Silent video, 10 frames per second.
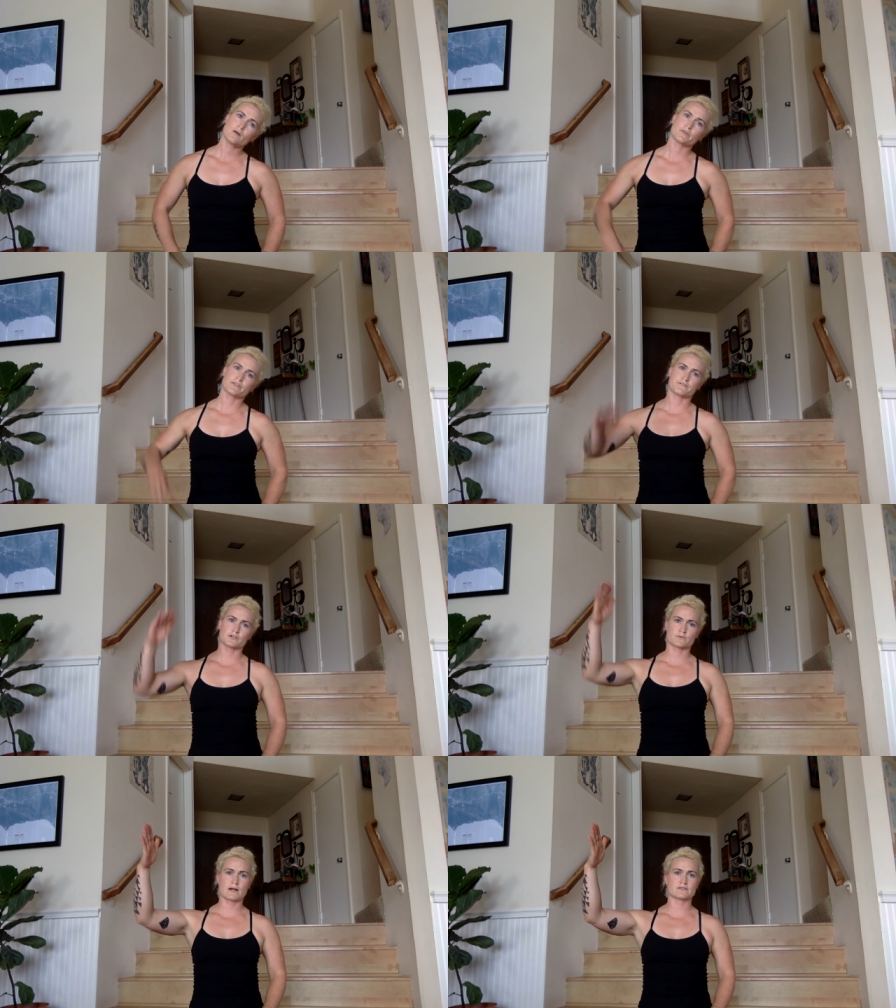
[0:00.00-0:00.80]
but the
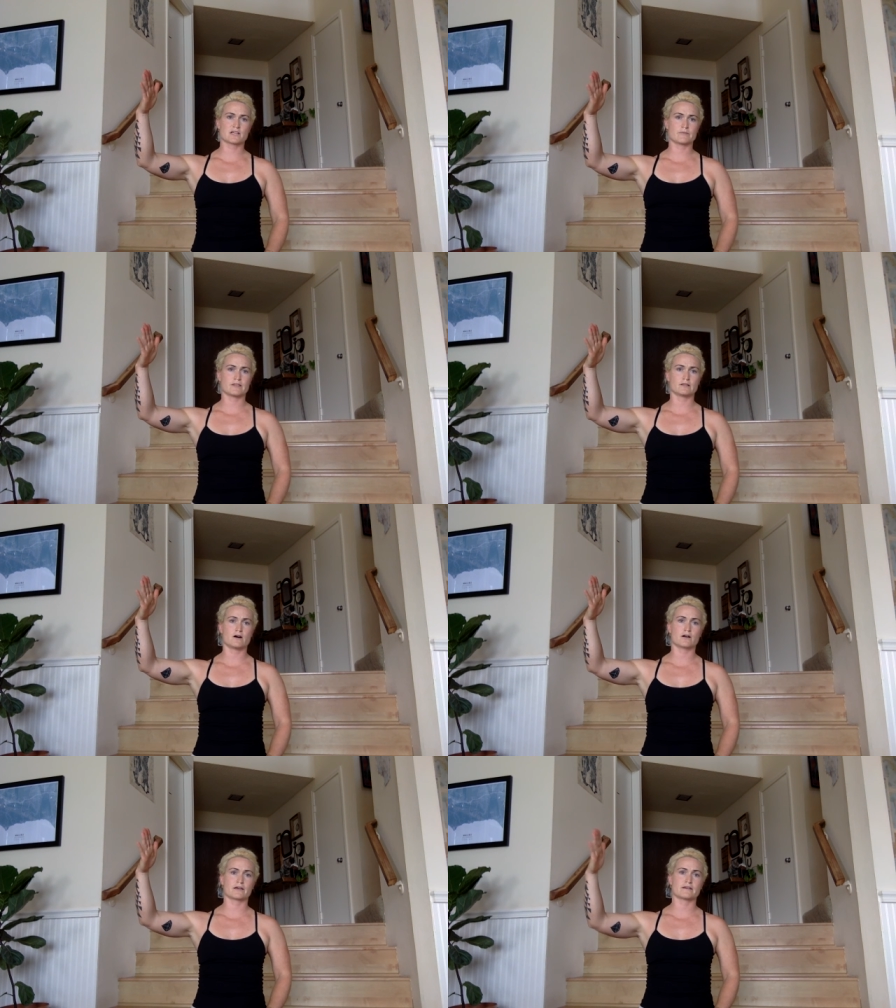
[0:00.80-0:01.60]
first round is going to be the
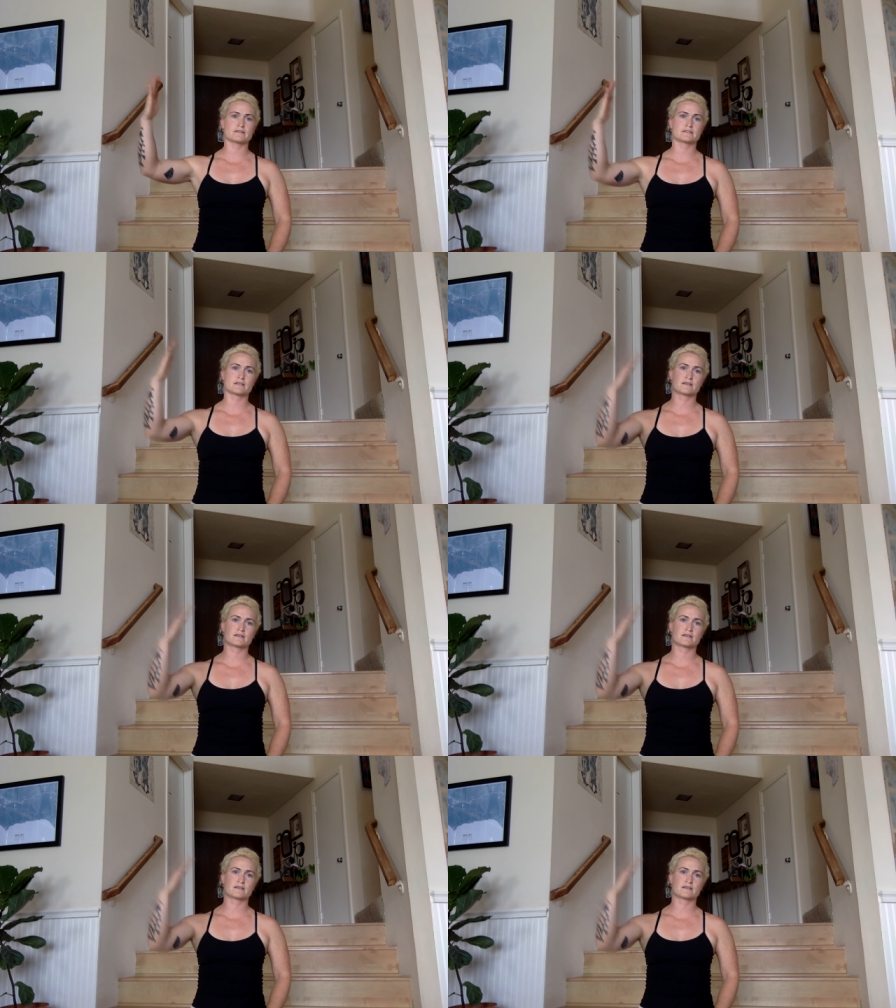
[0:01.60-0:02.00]
longest.